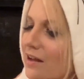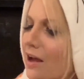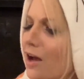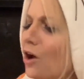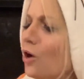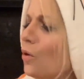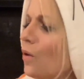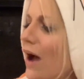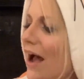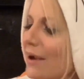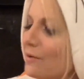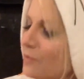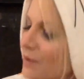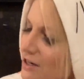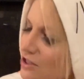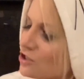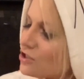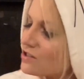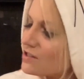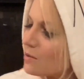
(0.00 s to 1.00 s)
Oh, I
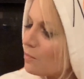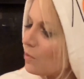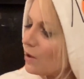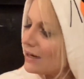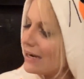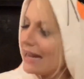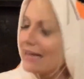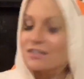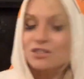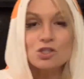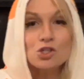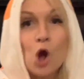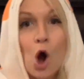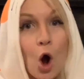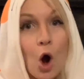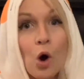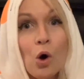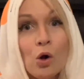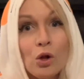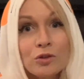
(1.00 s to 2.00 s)
wish someone had
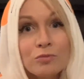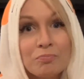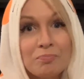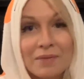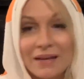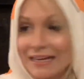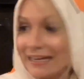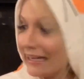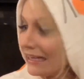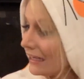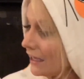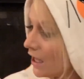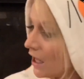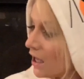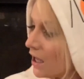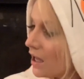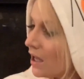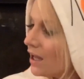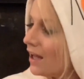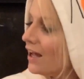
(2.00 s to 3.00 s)
told me.
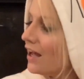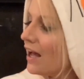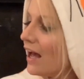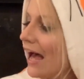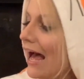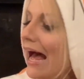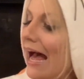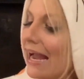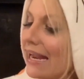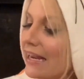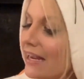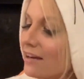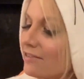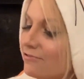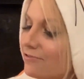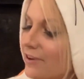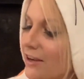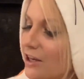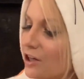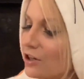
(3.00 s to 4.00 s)
I had
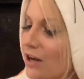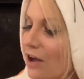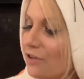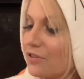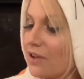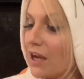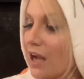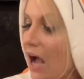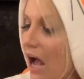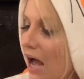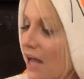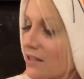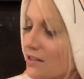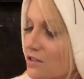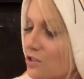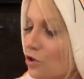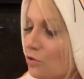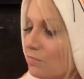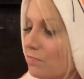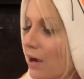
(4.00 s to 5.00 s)
figured out the
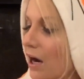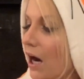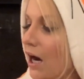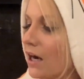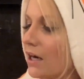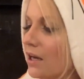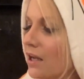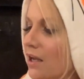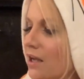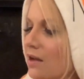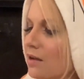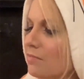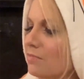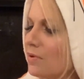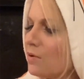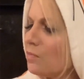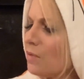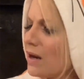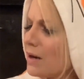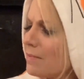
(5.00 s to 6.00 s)
costume part,
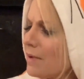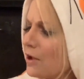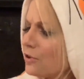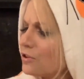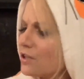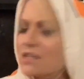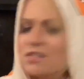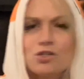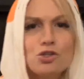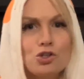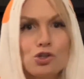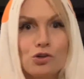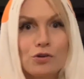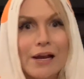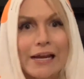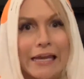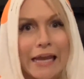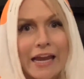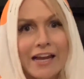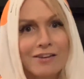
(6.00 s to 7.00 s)
but what about this
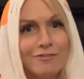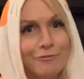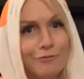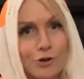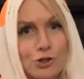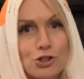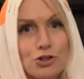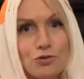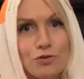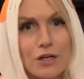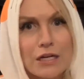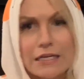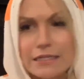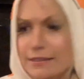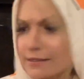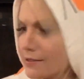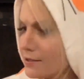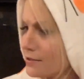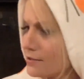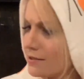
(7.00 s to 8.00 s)
tricking for
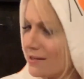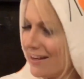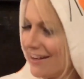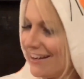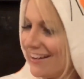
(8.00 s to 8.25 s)
treats?